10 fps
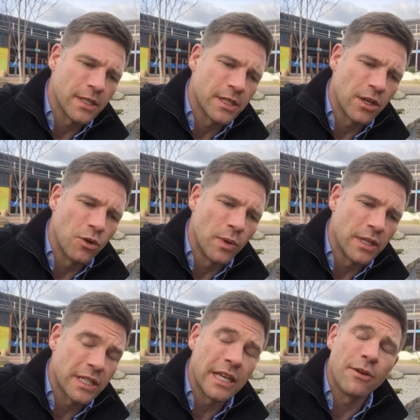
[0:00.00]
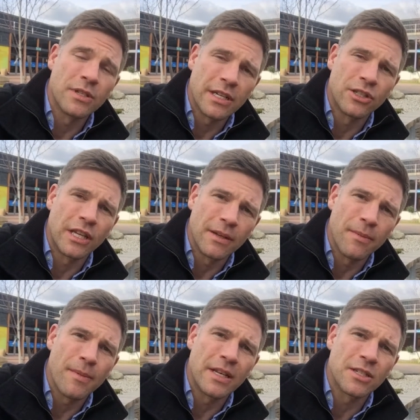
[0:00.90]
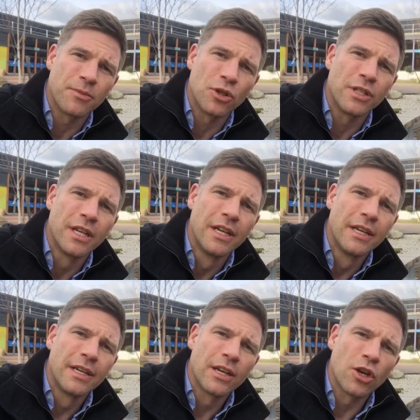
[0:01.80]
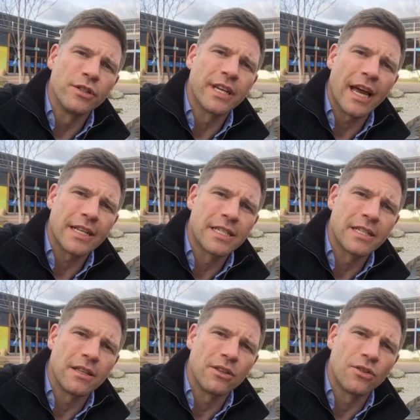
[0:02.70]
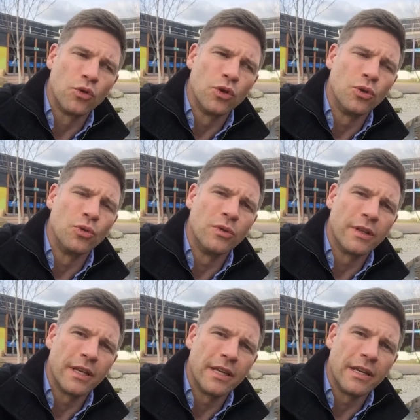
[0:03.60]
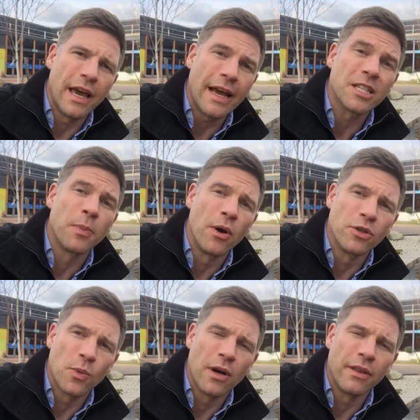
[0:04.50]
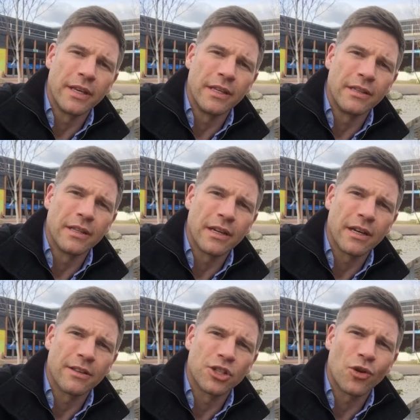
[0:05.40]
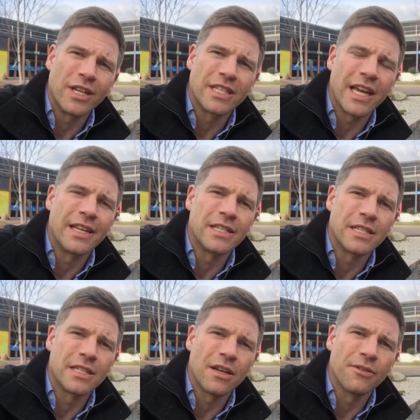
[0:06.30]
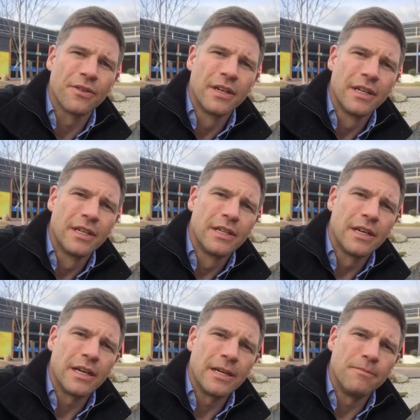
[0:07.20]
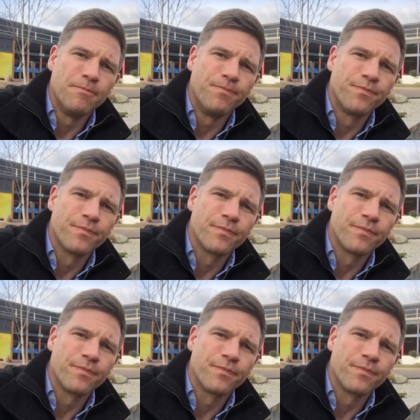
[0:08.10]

so, uh, so yeah, it was interesting and made some good contacts through the expo as well, the, the kind of the trade stands and stuff. Um,